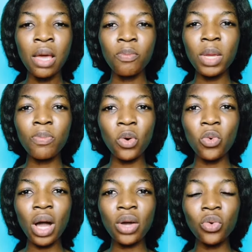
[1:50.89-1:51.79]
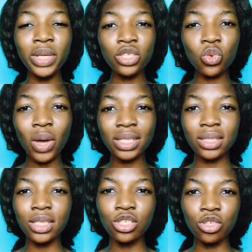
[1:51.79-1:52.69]
People who are going to
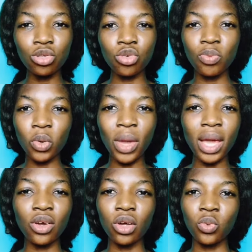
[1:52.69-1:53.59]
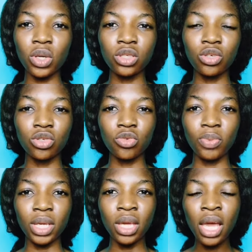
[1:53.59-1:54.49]
assist you to be where God wants you to
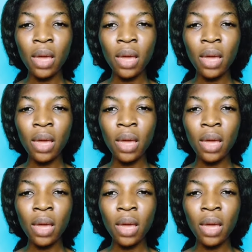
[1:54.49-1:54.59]
be.